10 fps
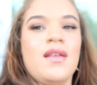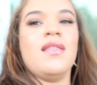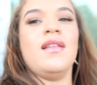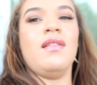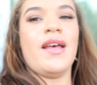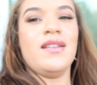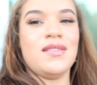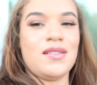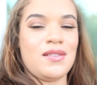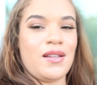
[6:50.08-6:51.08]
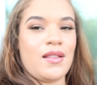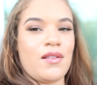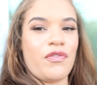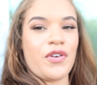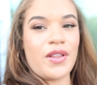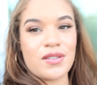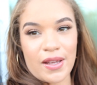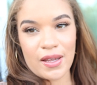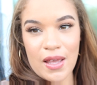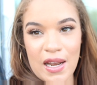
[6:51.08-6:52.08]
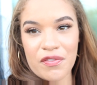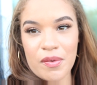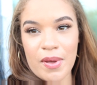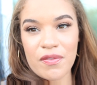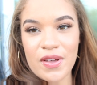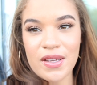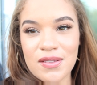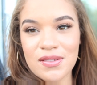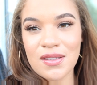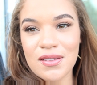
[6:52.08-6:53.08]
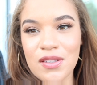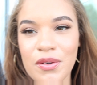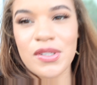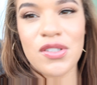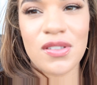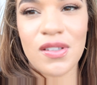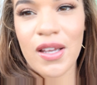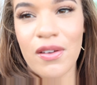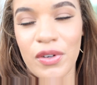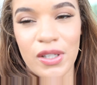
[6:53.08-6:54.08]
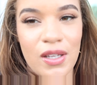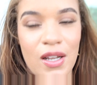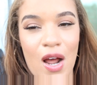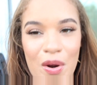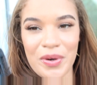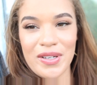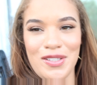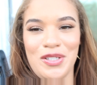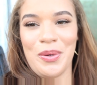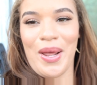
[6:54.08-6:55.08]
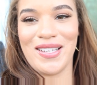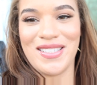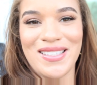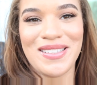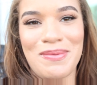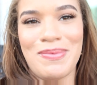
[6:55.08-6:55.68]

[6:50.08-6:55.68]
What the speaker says: the lens is like the furthest I can get it from my face, so it's just like really an awkward situation to